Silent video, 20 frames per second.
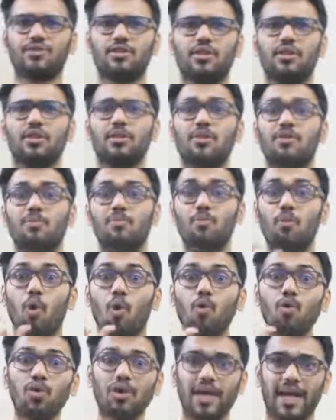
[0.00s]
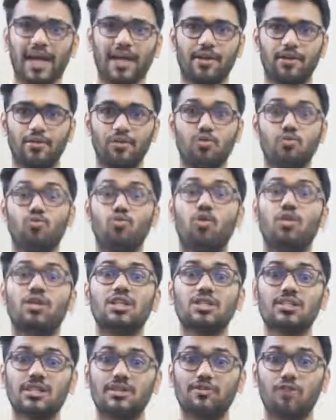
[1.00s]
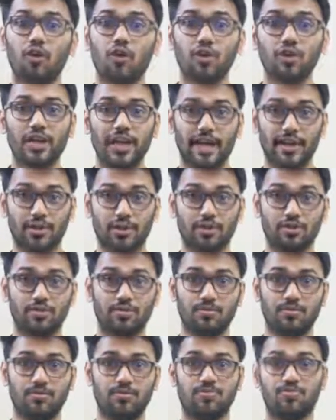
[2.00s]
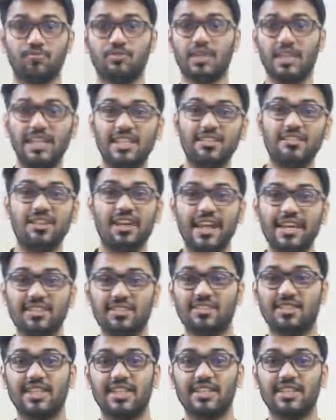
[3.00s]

Volcano. What is a volcano? It is like this.